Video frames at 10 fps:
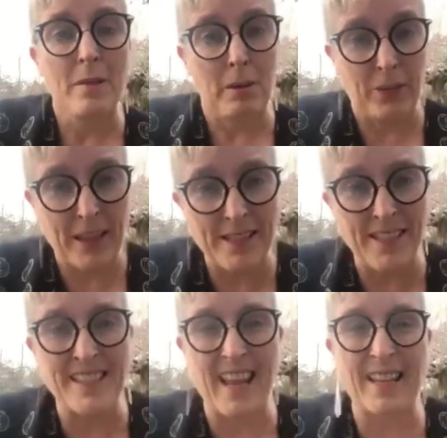but that's
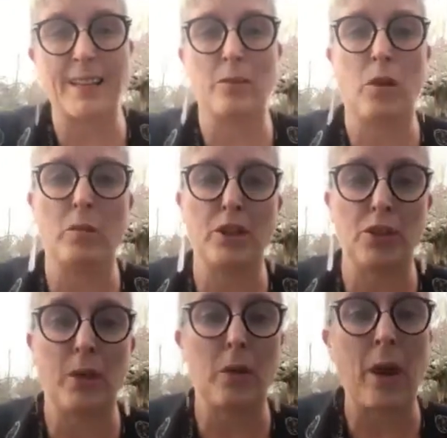exactly what we're
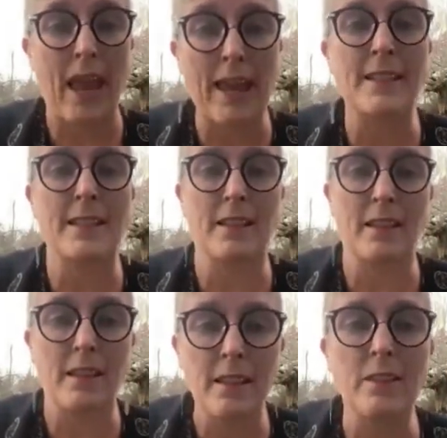doing. We're acting
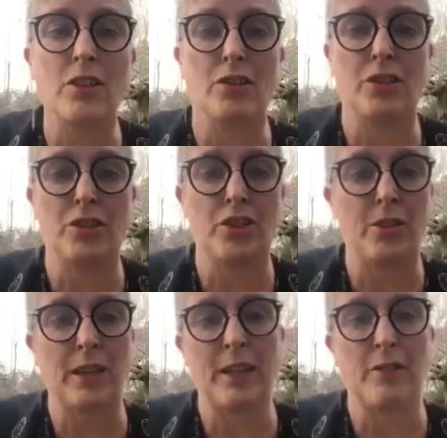in union
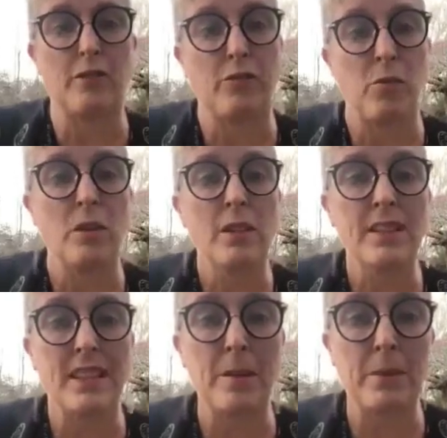during Level 4 to
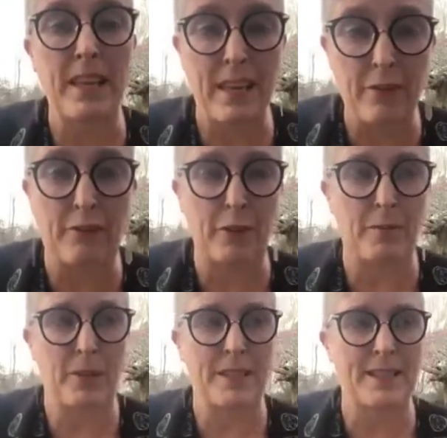keep
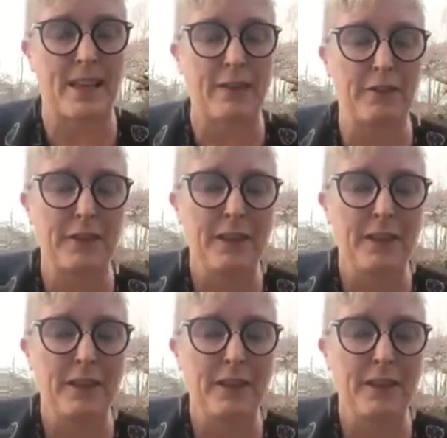everybody safe.